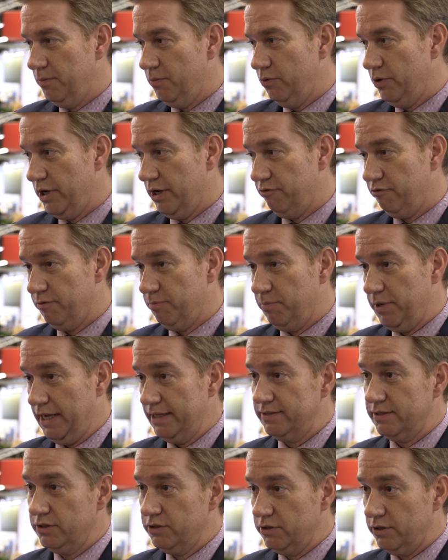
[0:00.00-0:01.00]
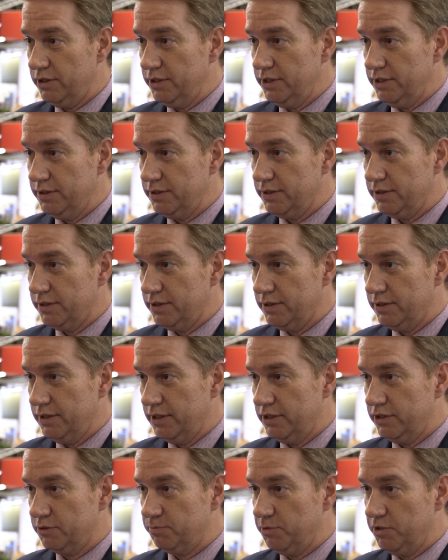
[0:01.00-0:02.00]
We have a patent on it
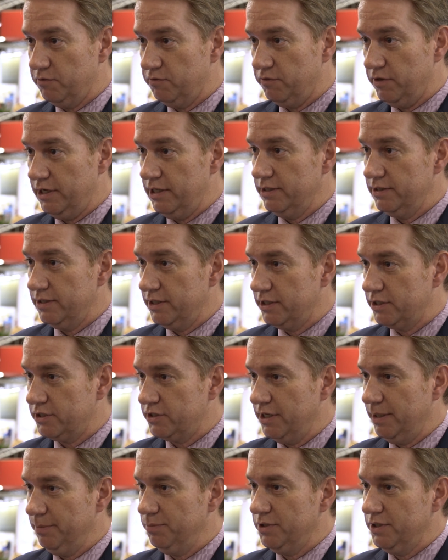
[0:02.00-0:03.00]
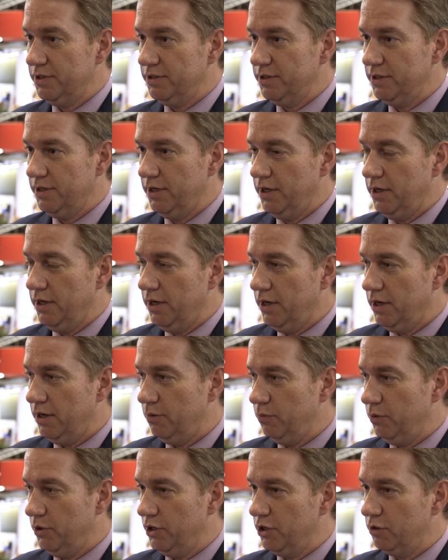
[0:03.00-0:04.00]
that has been filed and accepted,
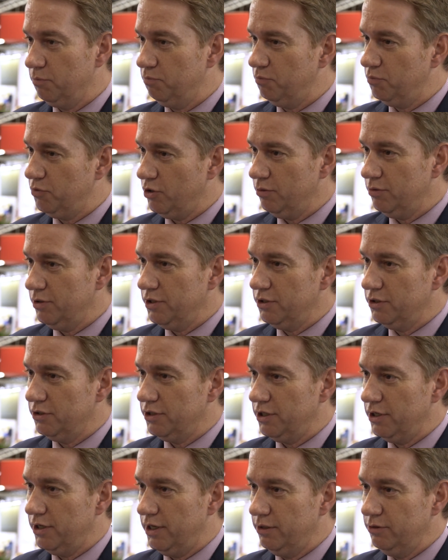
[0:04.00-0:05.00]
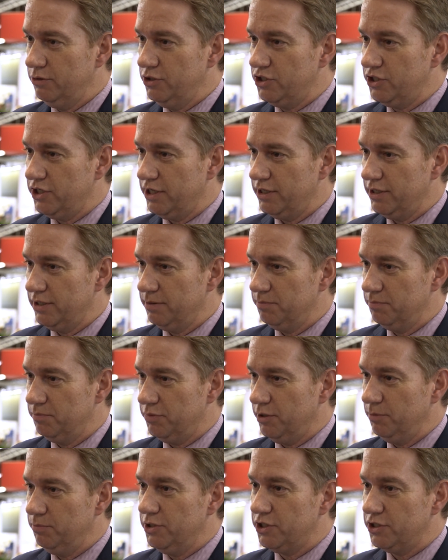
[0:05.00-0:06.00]
and we are probably going to launch and
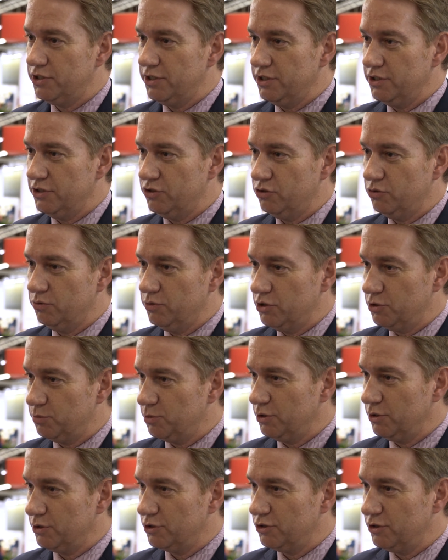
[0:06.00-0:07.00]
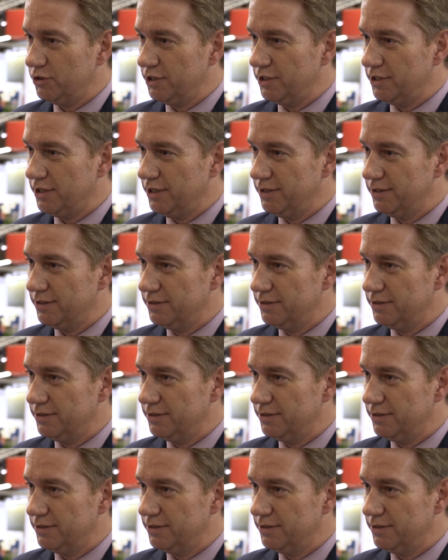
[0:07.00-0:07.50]
publish this towards Productronica